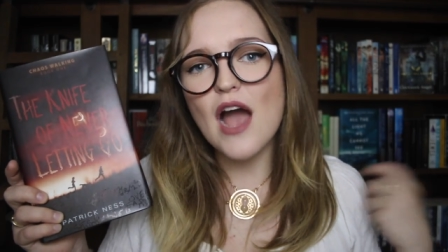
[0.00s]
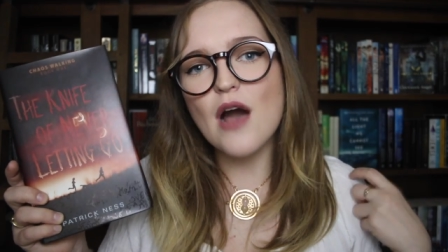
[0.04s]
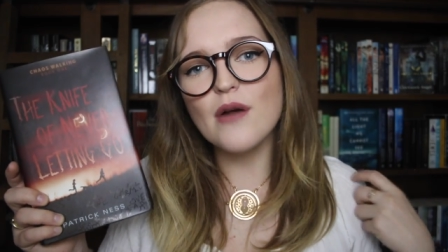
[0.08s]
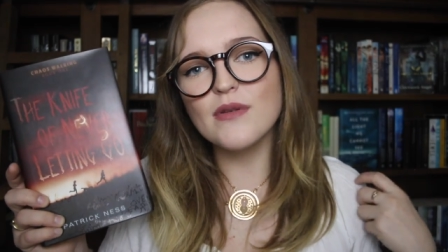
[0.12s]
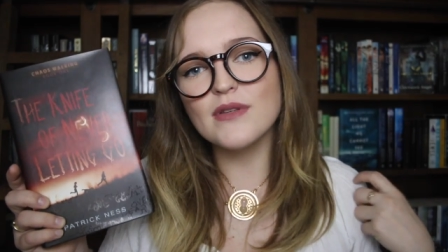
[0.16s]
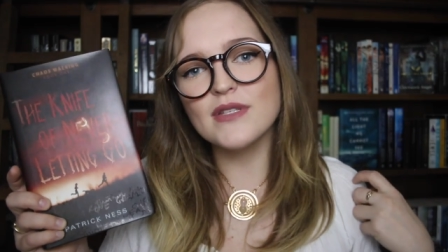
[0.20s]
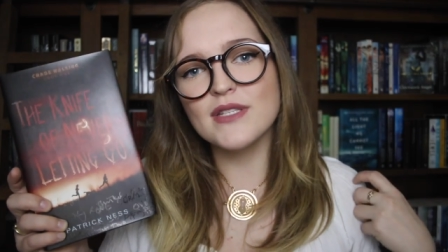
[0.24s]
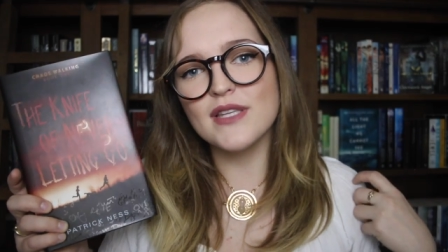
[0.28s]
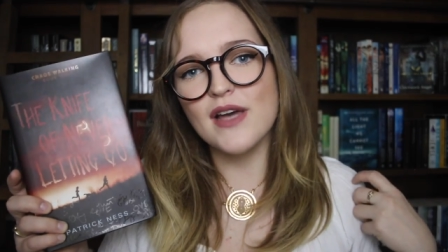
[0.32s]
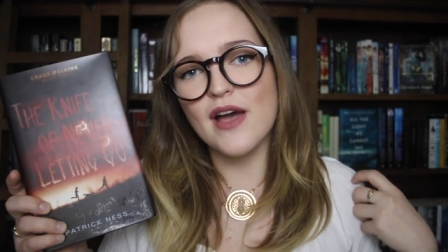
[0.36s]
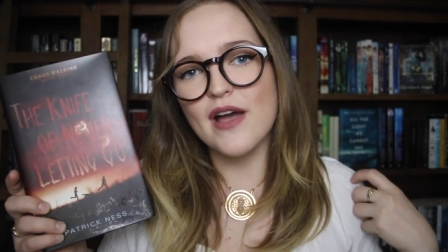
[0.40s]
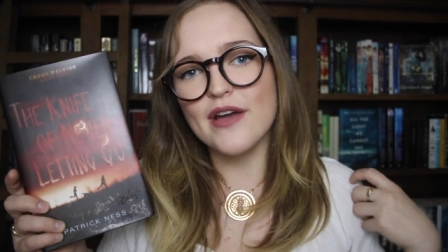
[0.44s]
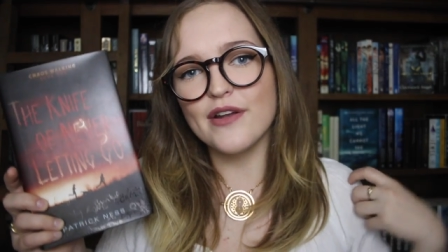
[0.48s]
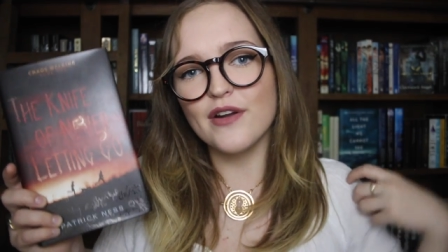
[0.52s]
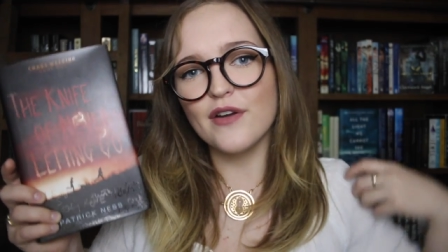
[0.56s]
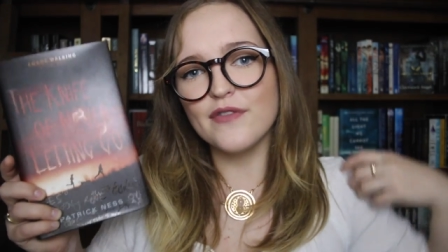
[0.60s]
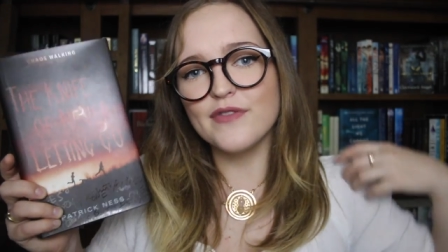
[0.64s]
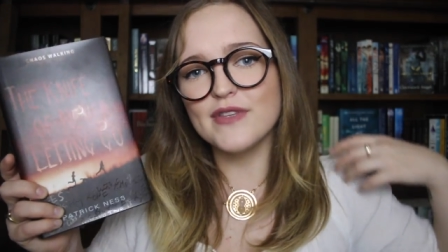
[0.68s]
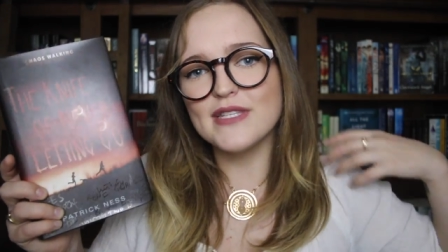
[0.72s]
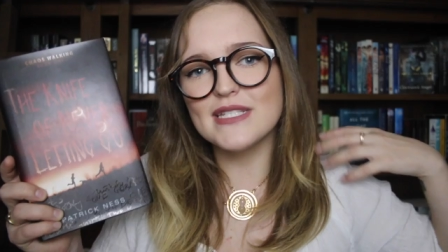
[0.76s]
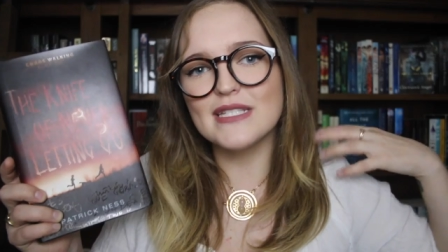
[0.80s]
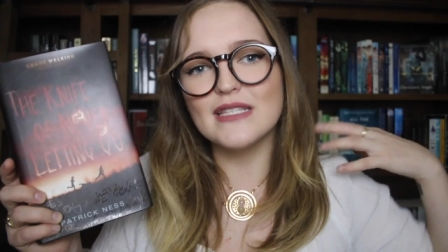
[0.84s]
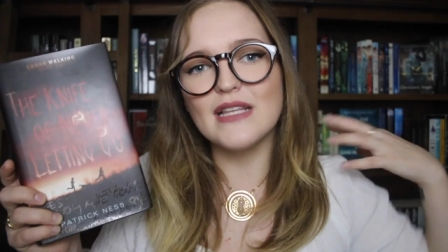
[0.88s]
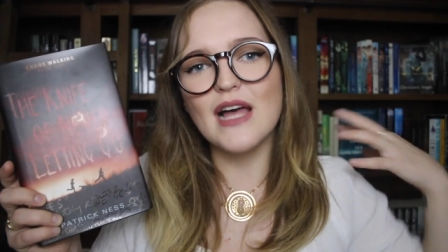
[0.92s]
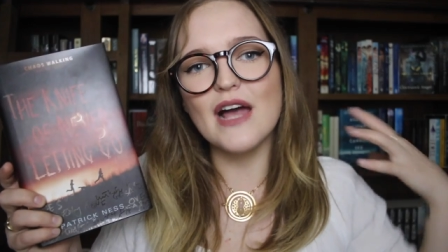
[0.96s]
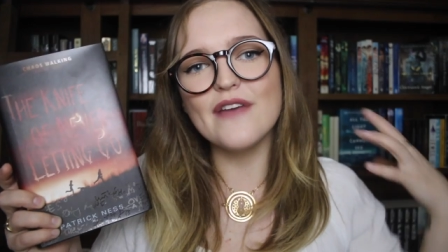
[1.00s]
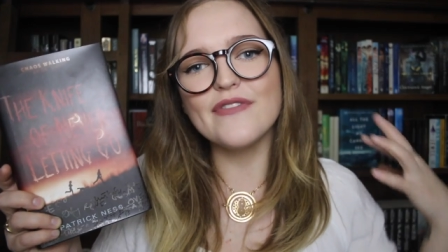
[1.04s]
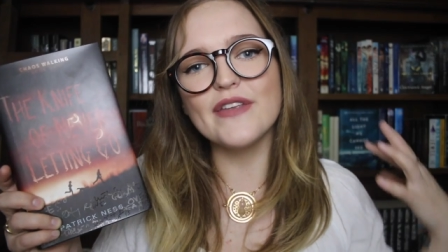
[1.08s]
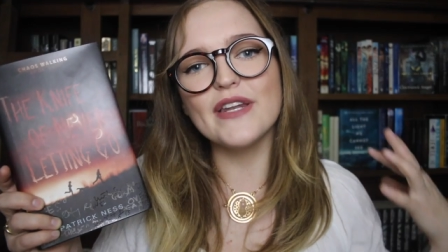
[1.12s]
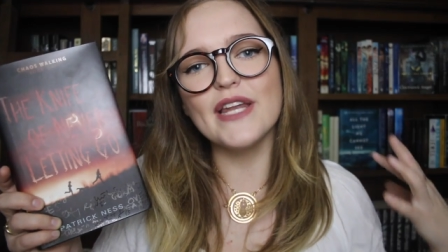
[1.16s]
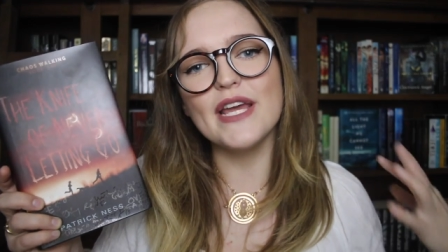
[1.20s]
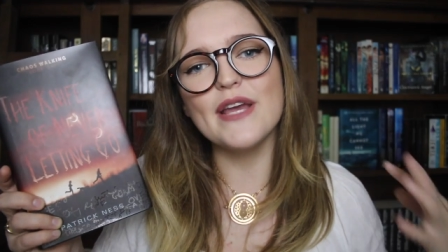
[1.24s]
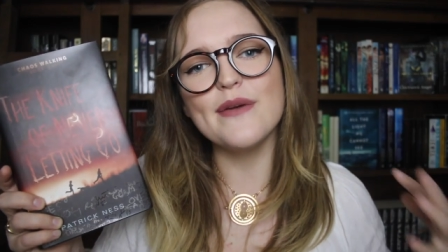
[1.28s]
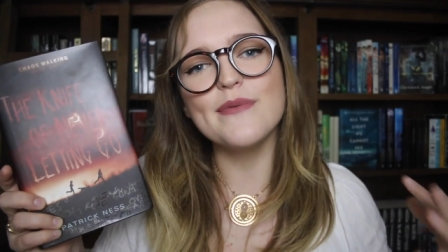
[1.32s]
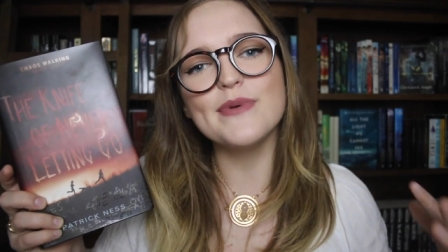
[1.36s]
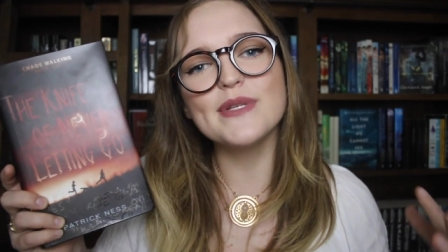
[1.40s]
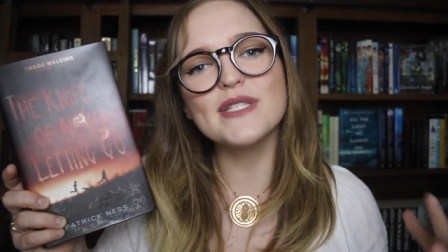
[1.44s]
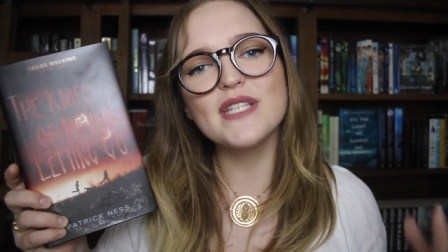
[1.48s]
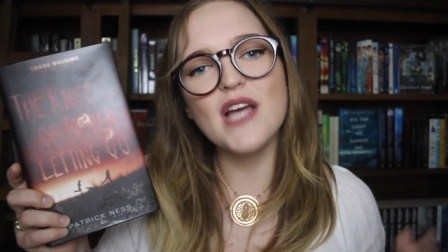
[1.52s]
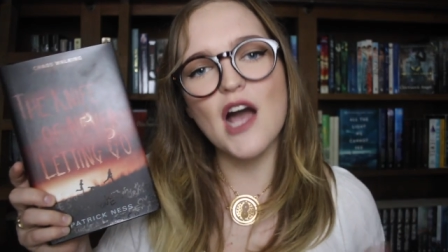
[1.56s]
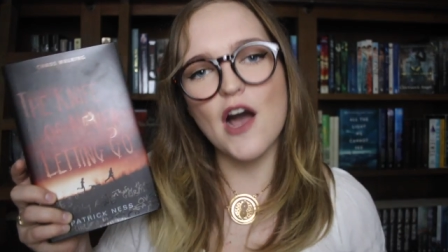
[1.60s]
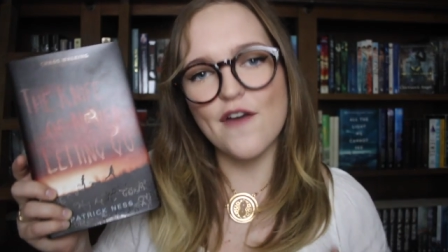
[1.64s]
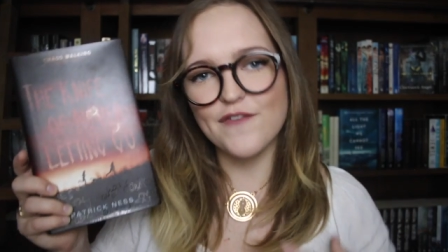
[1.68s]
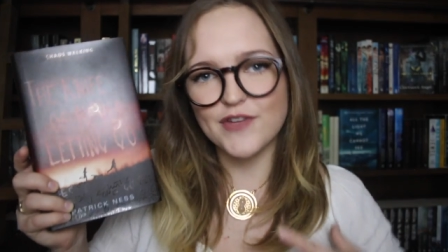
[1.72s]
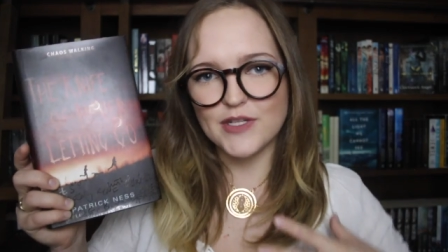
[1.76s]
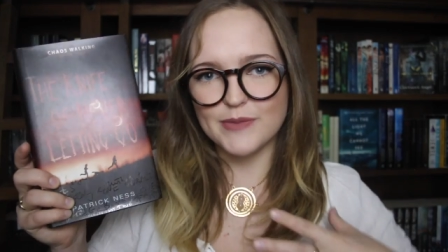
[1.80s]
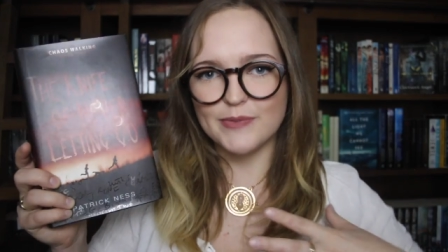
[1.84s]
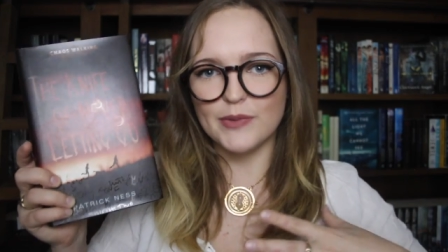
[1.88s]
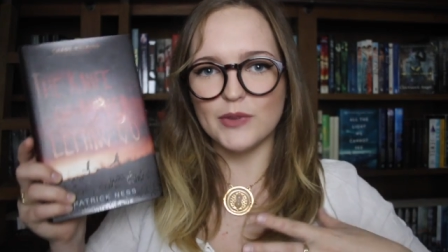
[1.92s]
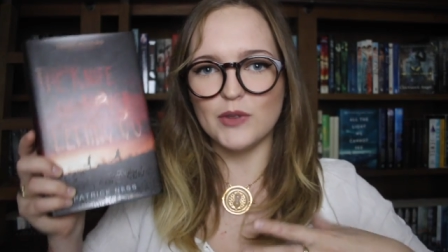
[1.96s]
outside of this life that he was
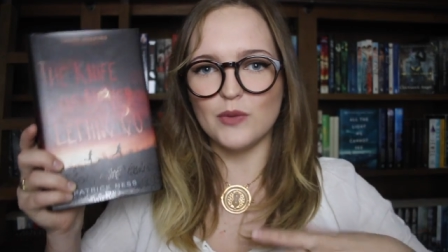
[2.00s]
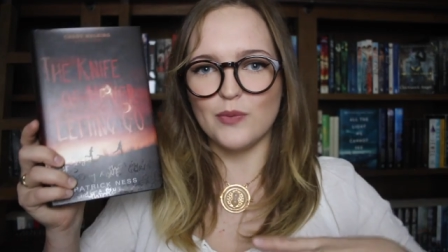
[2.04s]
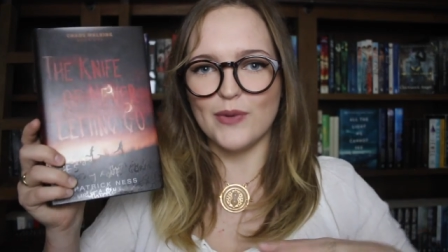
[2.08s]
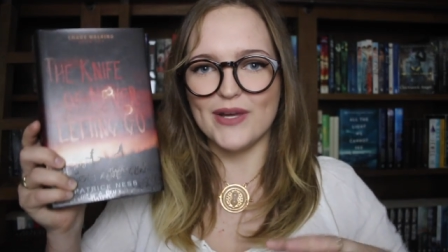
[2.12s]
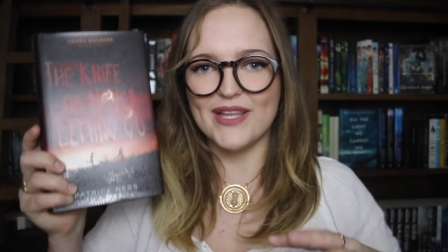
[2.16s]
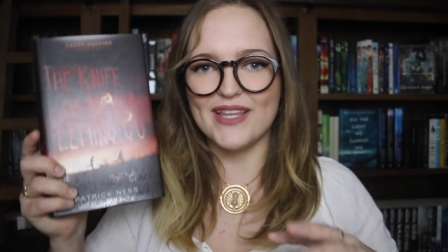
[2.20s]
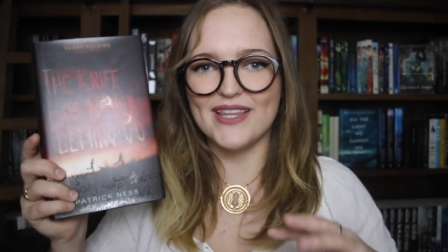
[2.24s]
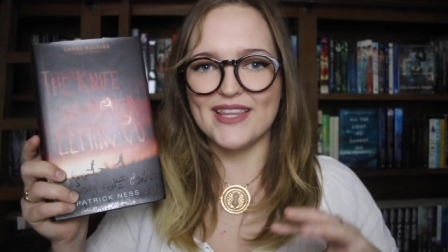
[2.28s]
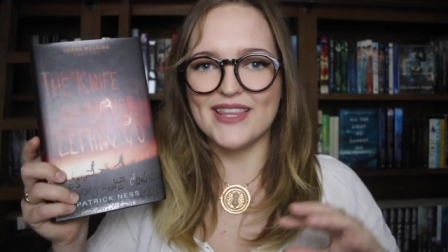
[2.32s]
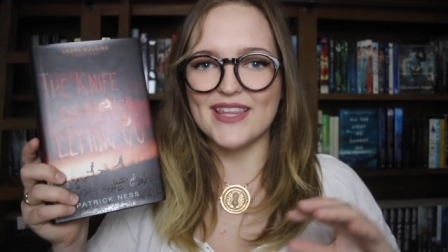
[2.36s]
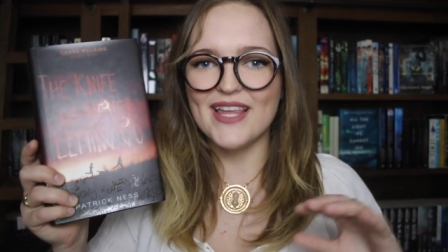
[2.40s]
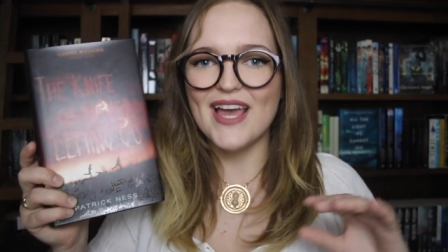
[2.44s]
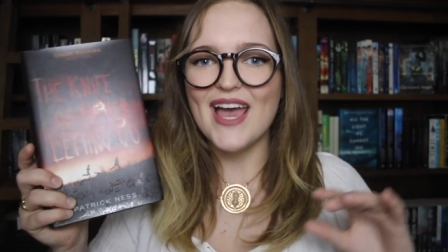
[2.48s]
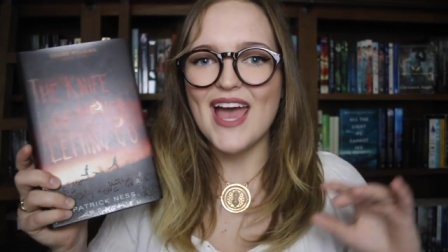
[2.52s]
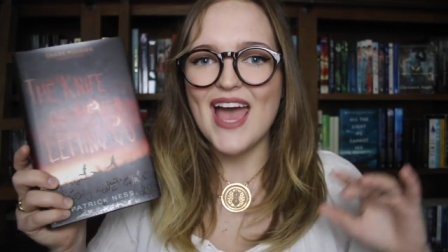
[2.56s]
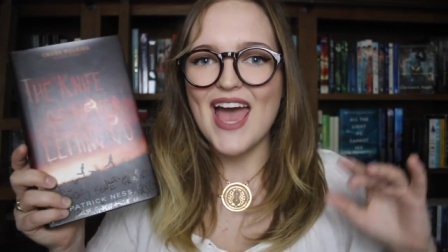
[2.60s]
comfortable with,